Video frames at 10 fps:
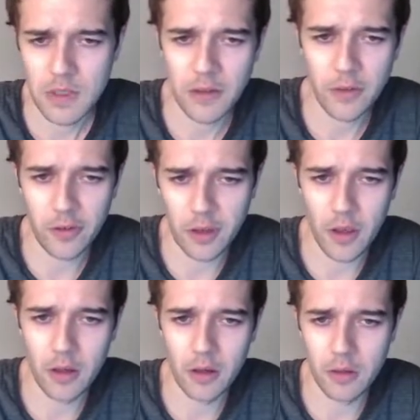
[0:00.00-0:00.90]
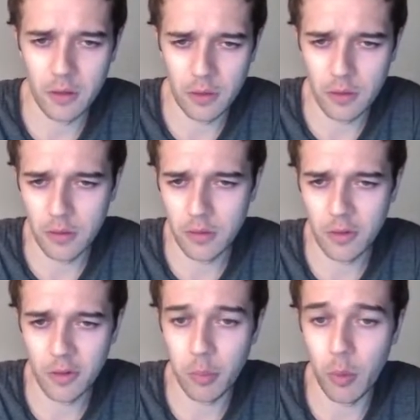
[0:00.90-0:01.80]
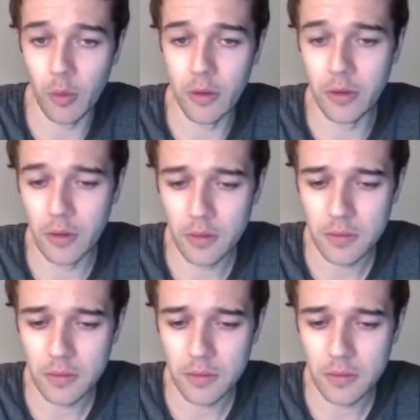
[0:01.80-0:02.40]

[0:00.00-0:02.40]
instigated or supported